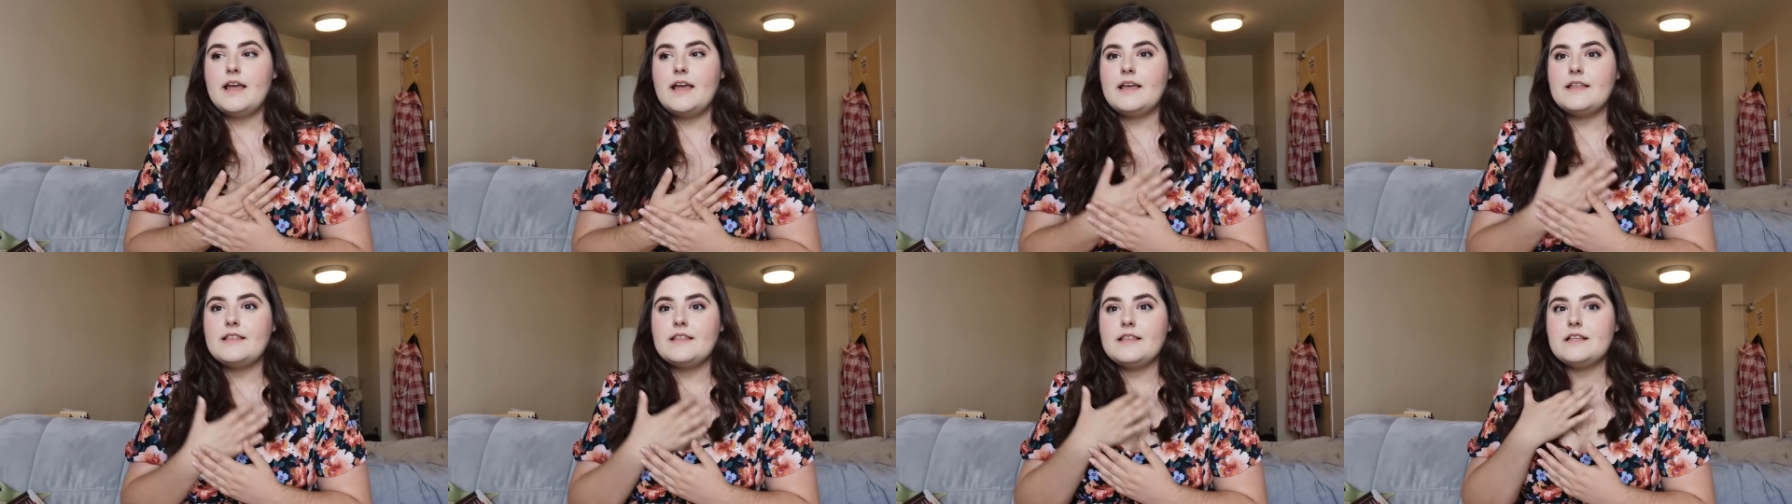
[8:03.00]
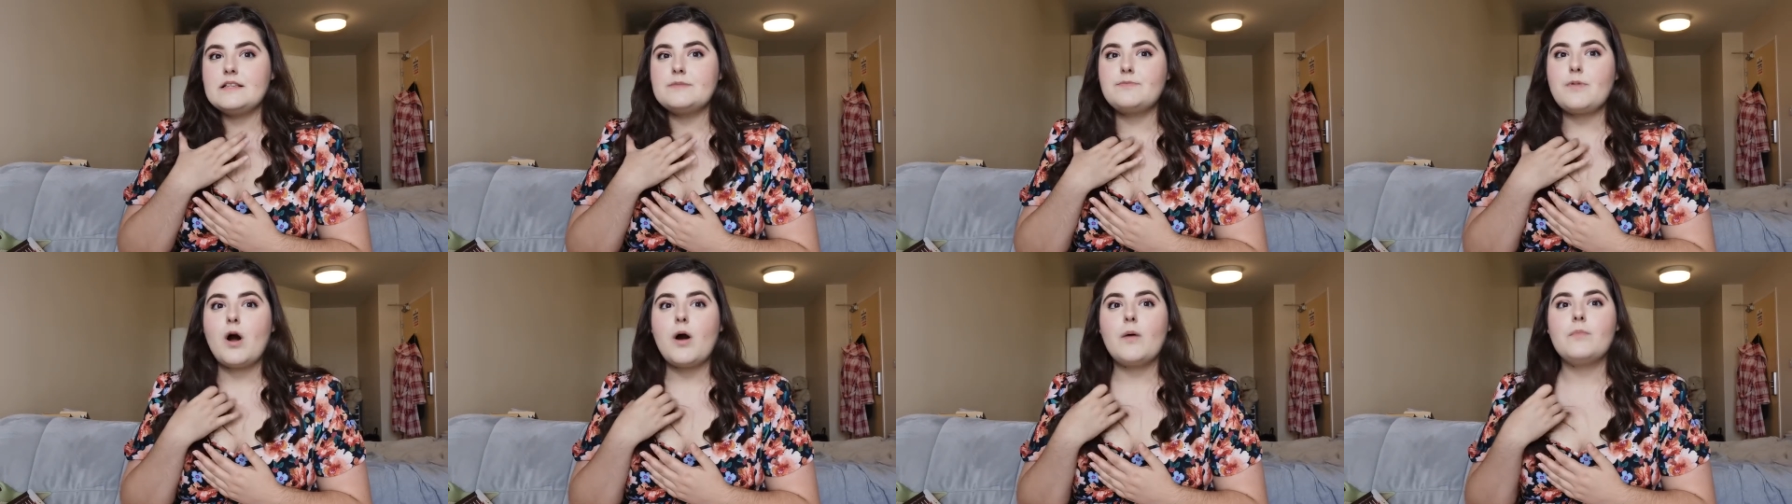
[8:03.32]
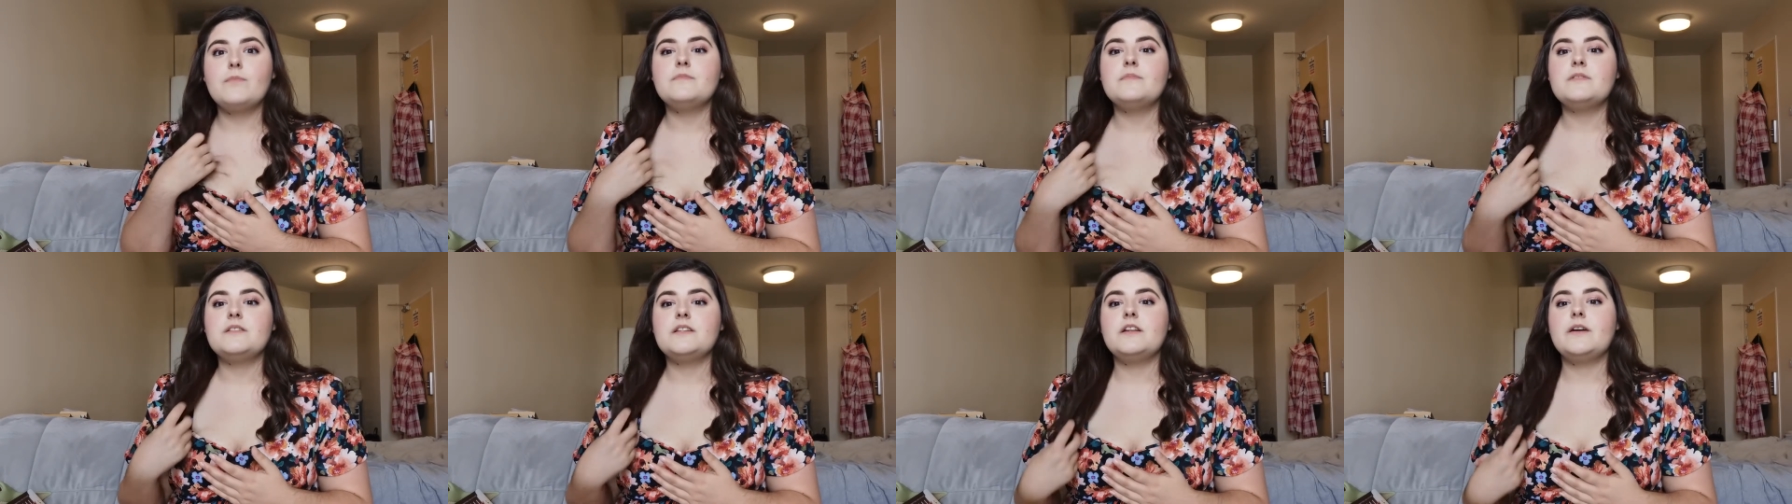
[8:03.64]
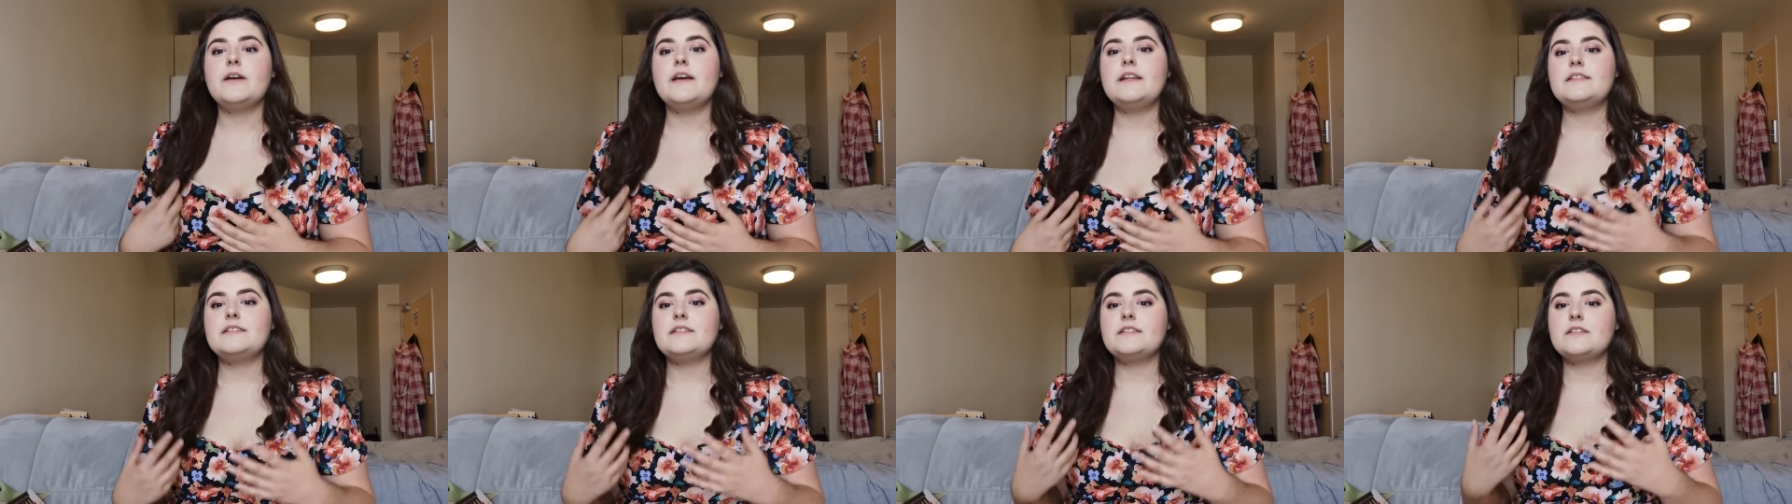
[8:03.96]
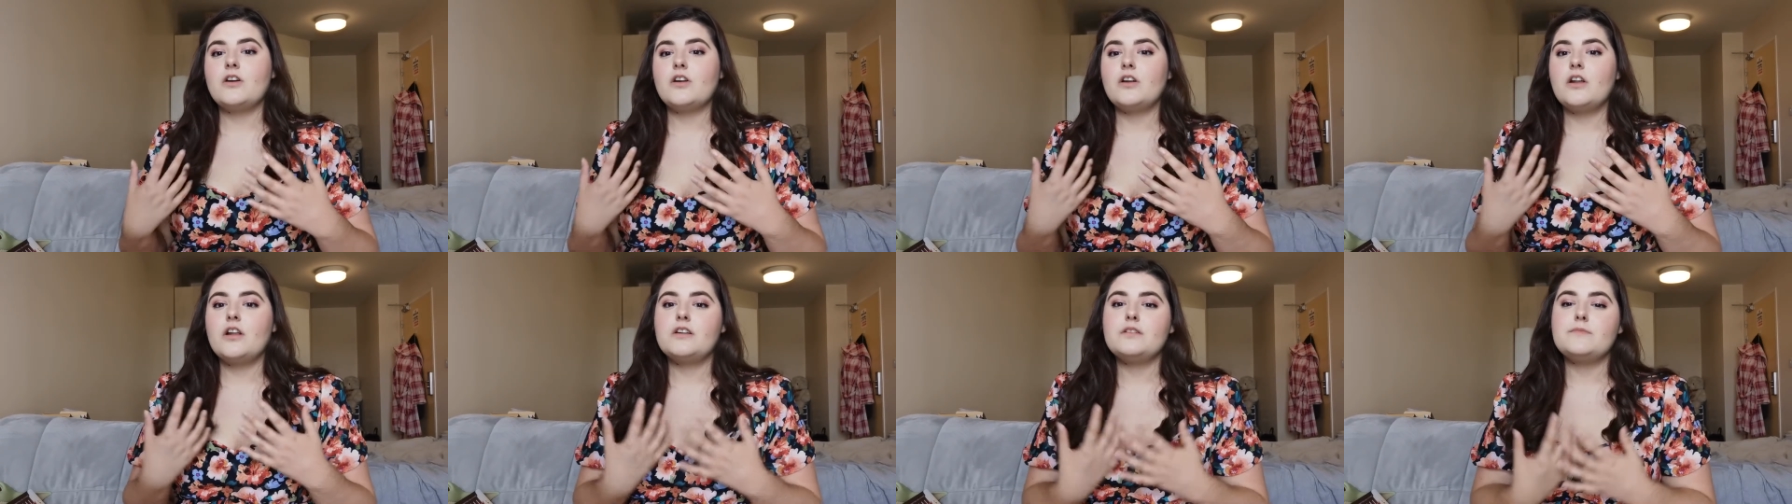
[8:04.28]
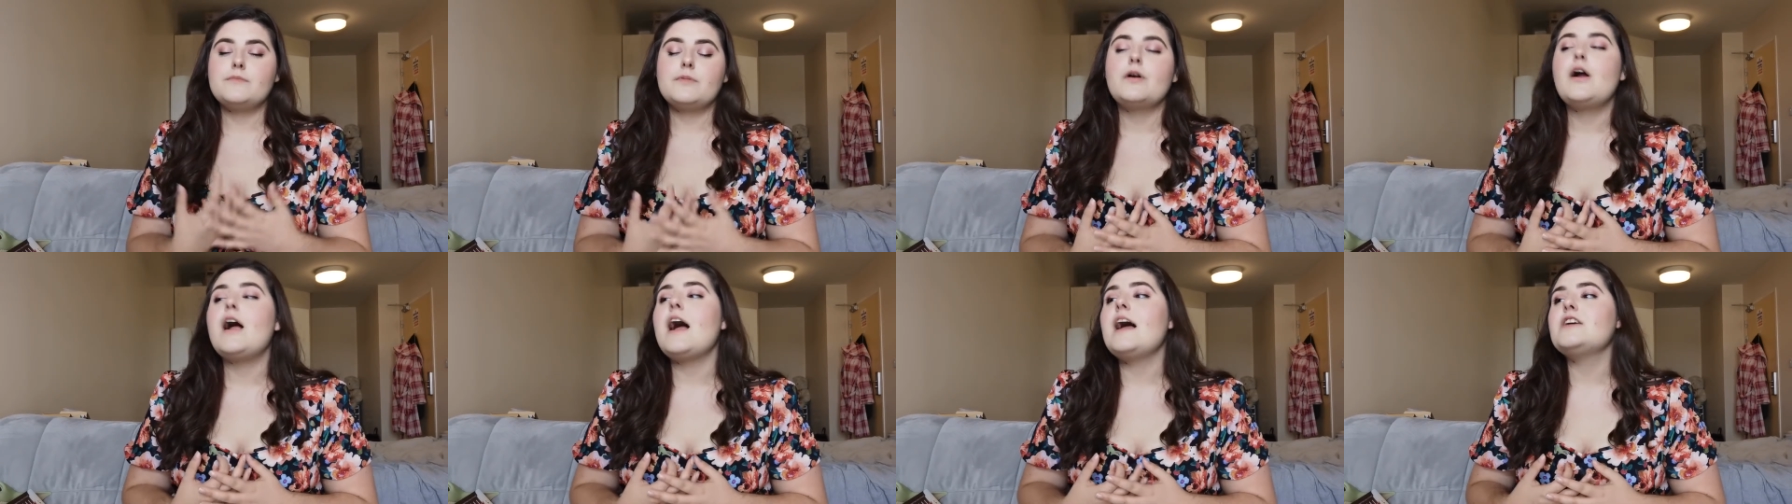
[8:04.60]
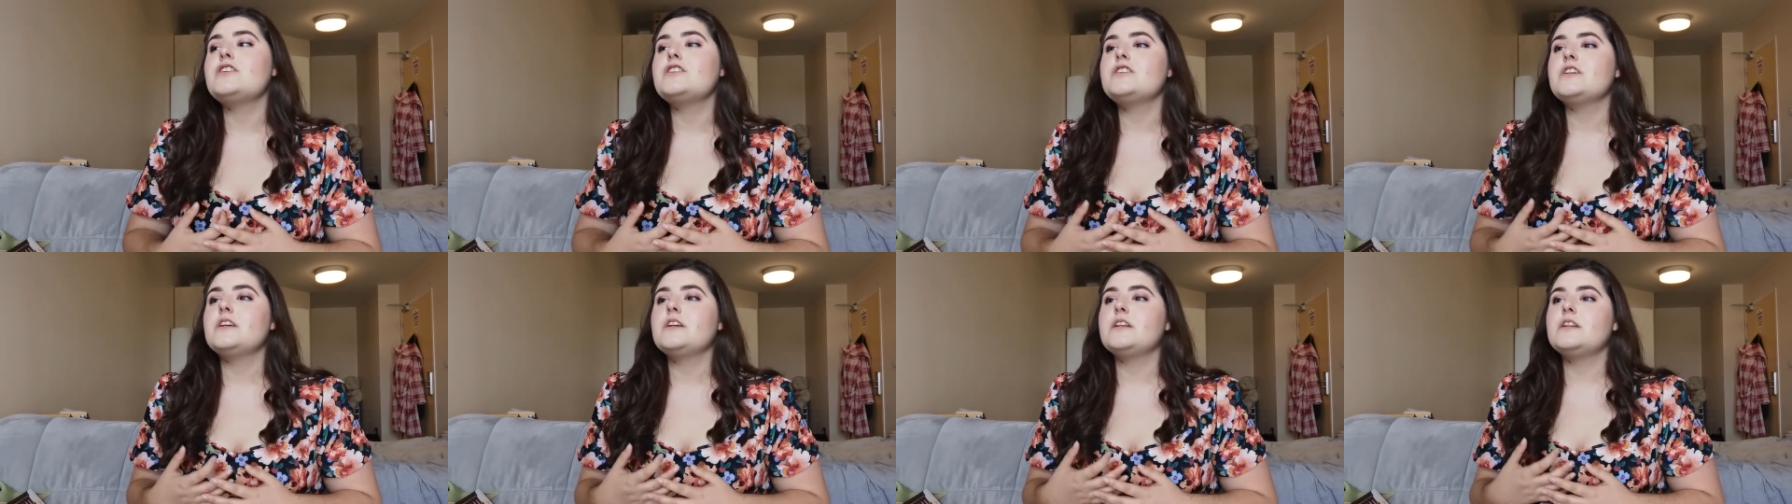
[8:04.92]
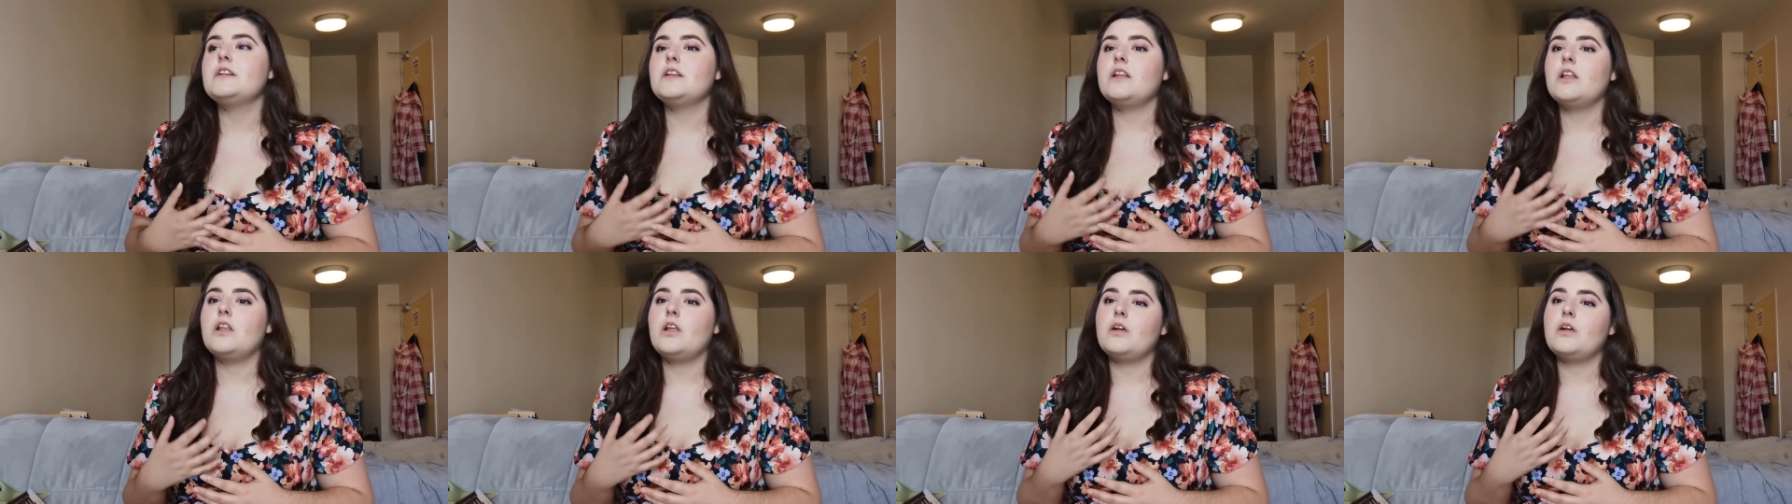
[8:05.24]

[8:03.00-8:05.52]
in these problems. You know, it's got a lot of depression,